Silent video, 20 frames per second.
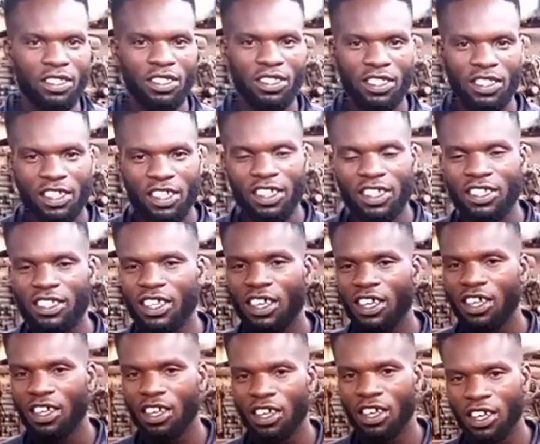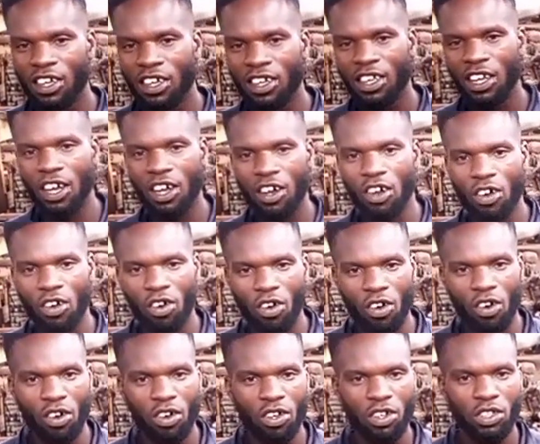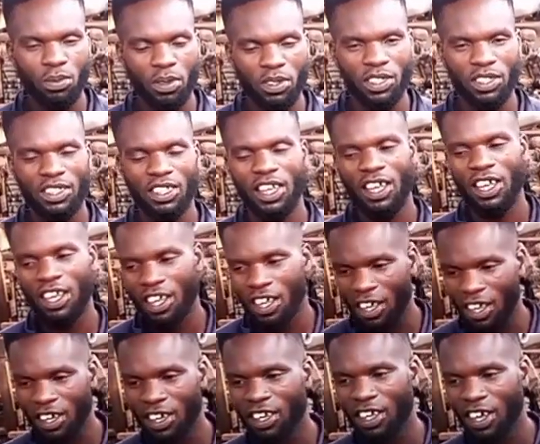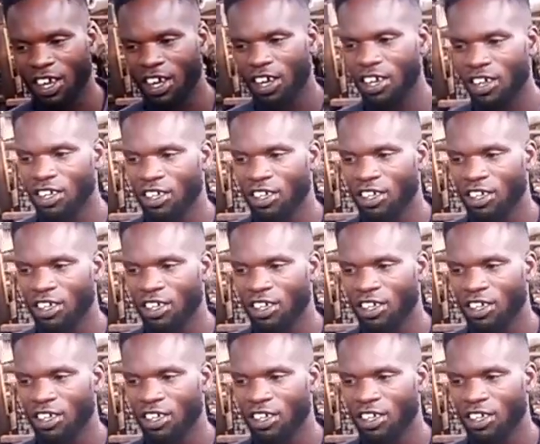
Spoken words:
see it earlier or spot it earlier,